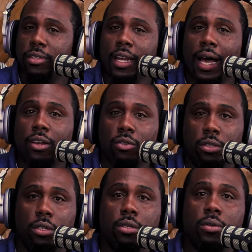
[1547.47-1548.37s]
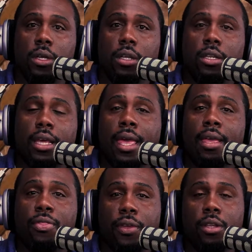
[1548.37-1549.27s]
It's not on you. The key
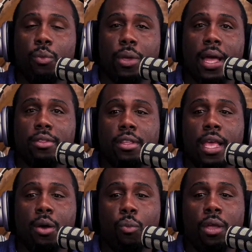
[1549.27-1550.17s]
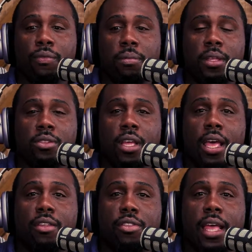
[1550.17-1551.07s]
thing that we have to take away from this
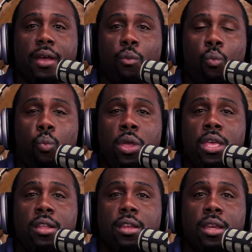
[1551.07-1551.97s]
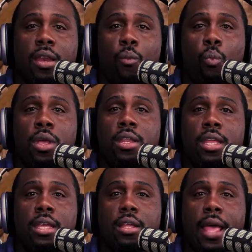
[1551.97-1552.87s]
is that we
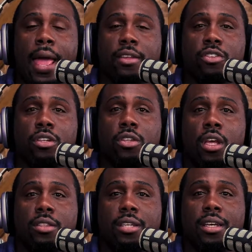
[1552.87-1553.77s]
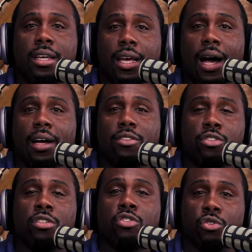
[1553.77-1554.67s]
need access to God's
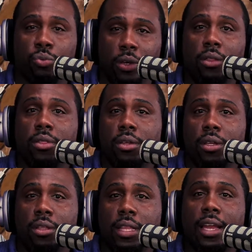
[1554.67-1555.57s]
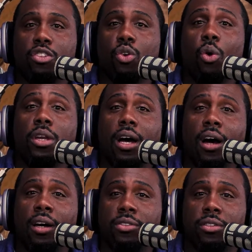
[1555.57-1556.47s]
strength. That is on
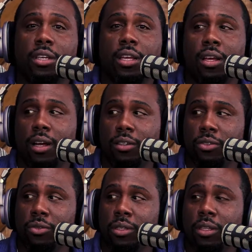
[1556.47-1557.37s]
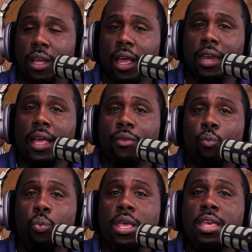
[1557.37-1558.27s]
us to get God's strength, and that
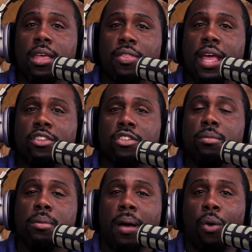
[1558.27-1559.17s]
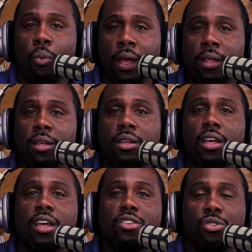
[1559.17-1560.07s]
we get that simply by waiting
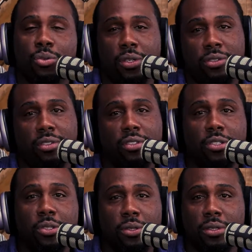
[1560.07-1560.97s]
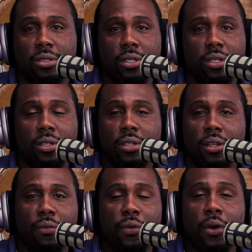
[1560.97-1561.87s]
and trusting the Lord.
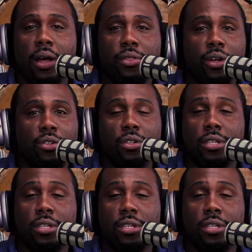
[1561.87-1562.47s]
If you're out there and you're